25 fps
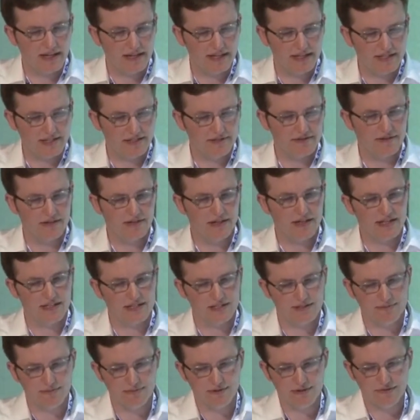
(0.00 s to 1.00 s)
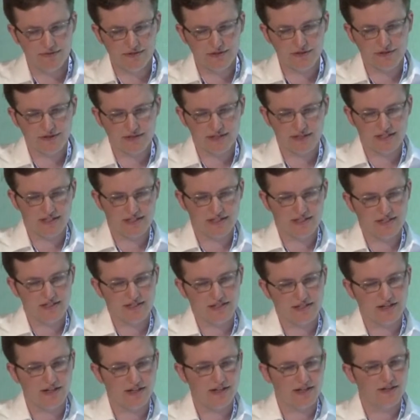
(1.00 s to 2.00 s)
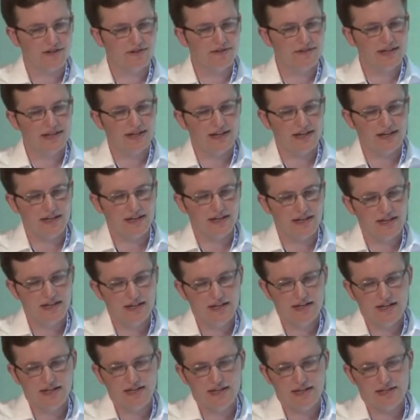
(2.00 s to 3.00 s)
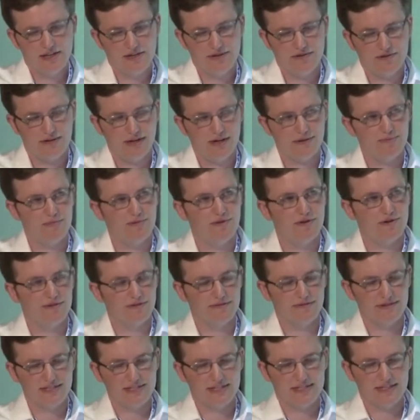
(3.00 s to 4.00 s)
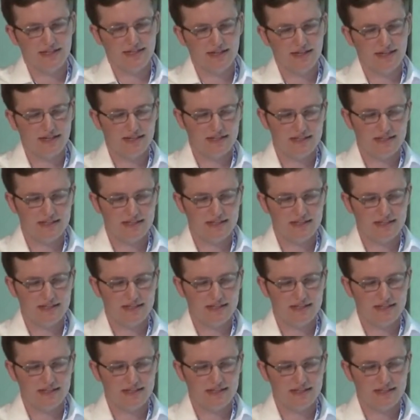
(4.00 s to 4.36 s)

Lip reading: as you move towards dark green, you get more recent.